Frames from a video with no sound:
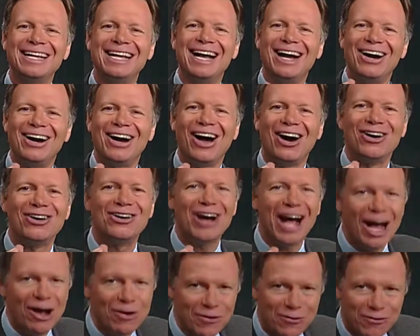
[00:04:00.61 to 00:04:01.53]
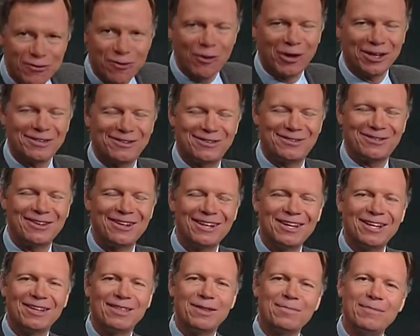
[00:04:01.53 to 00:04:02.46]
A, a loud voice.
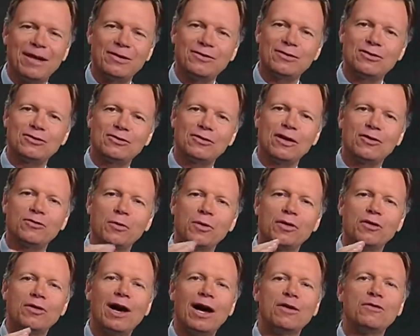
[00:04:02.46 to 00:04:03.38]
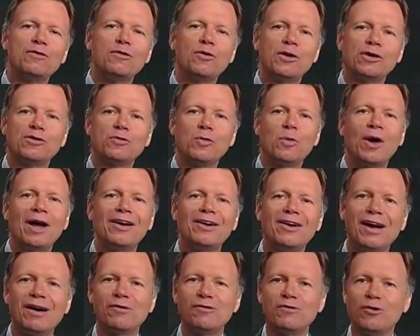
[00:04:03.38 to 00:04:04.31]
The message says with a loud voice. Why
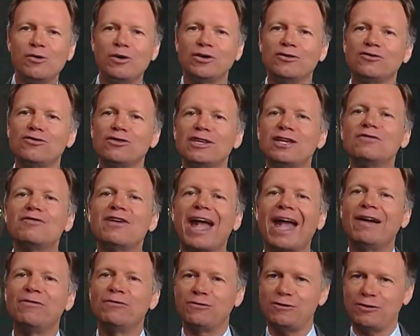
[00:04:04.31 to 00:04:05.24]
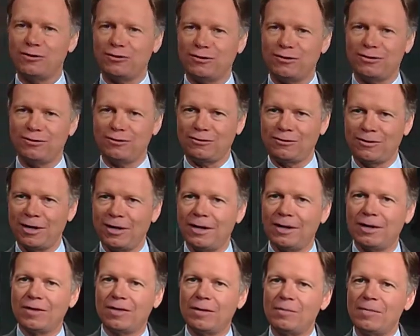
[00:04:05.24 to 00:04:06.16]
loud voice? To give emphasis.
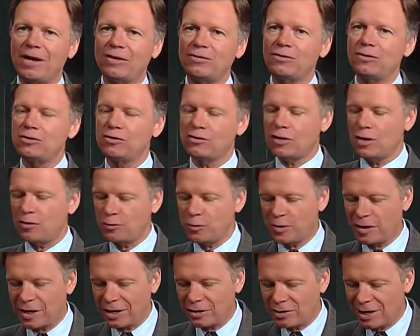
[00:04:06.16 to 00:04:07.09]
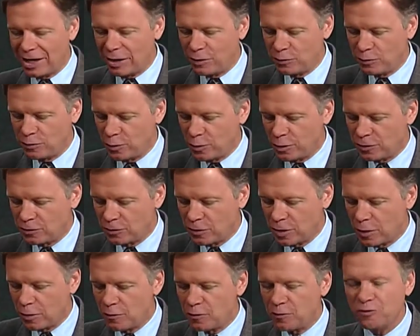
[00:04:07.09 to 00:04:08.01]
The message says with a loud voice,
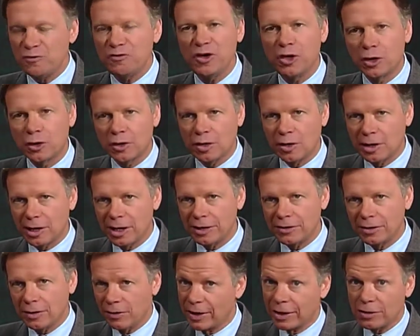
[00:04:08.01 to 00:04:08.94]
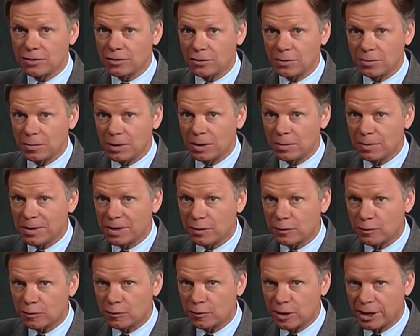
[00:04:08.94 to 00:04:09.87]
fear God. Now, that doesn't mean be
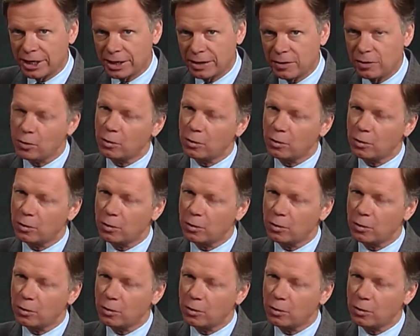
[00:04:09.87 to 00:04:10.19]
afraid.